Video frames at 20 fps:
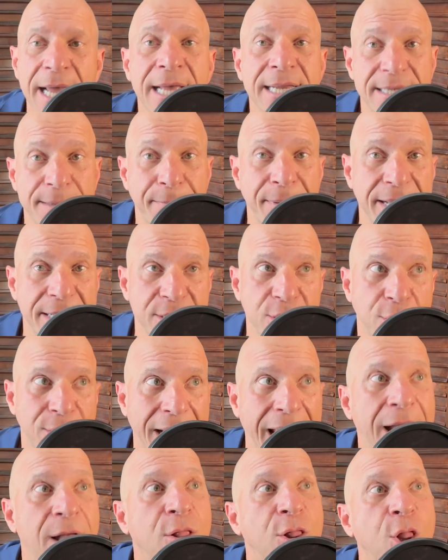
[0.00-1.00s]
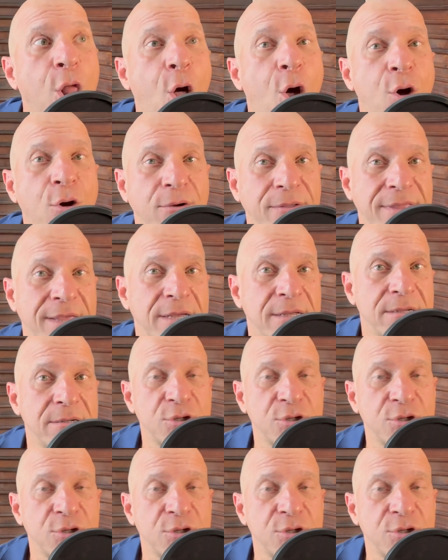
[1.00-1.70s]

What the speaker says: depends on how long the